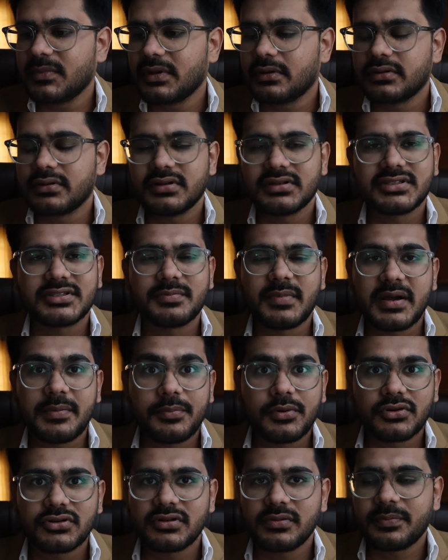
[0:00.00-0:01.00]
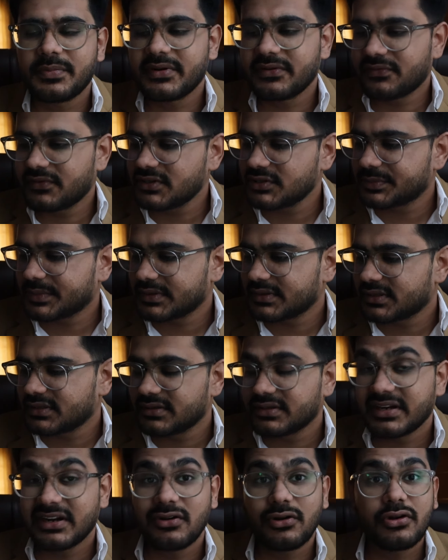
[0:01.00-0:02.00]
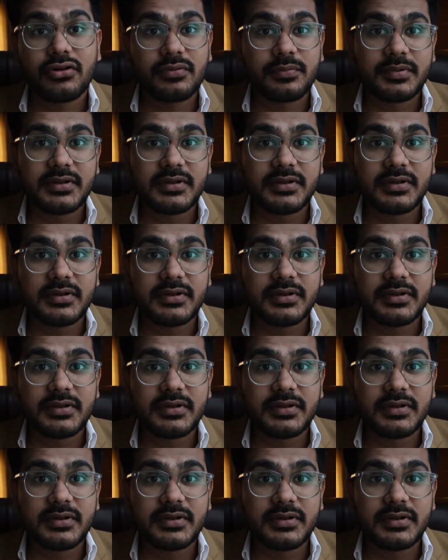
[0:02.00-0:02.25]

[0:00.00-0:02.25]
This is my personal preference, but then there are a lot of